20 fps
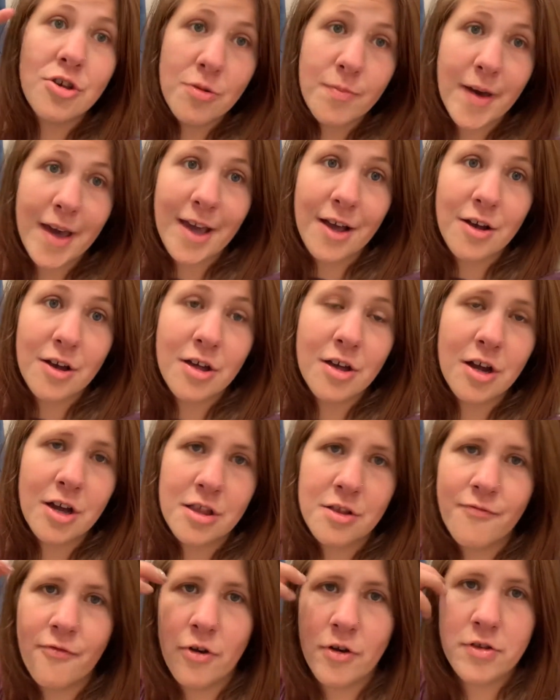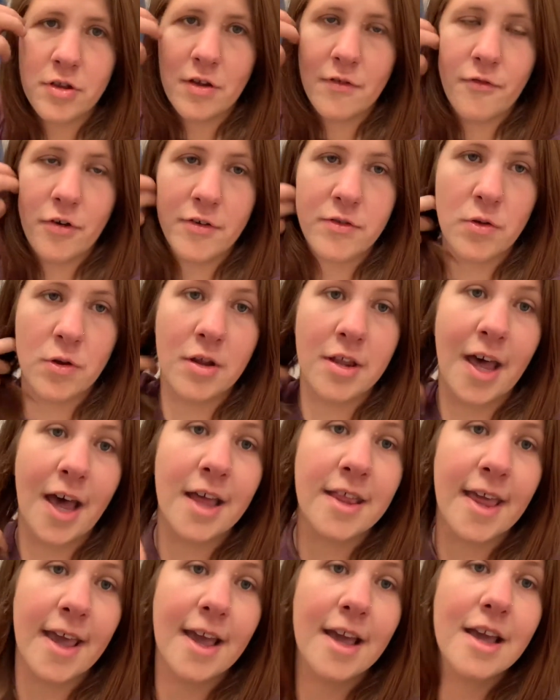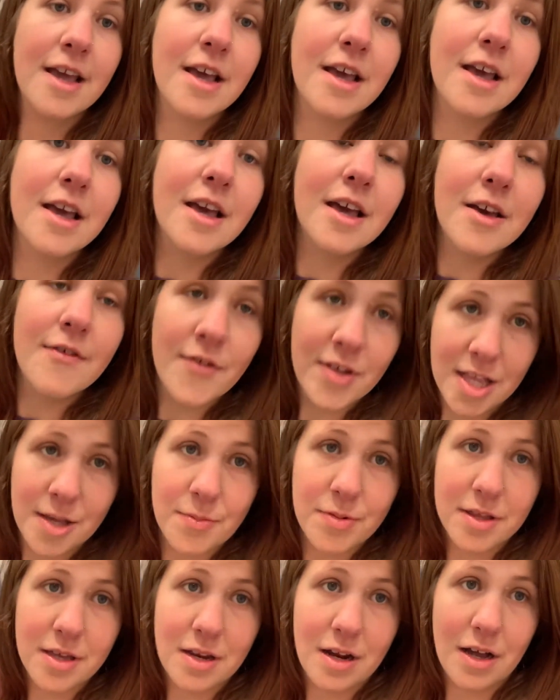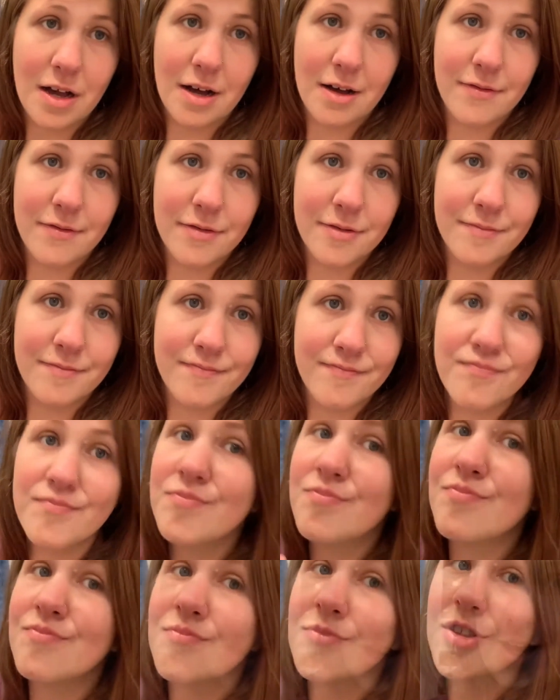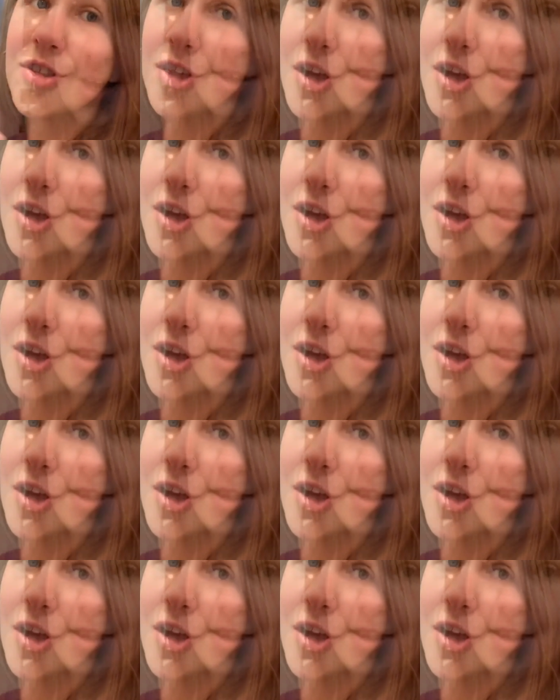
pairs because Fortune has a 50% off. So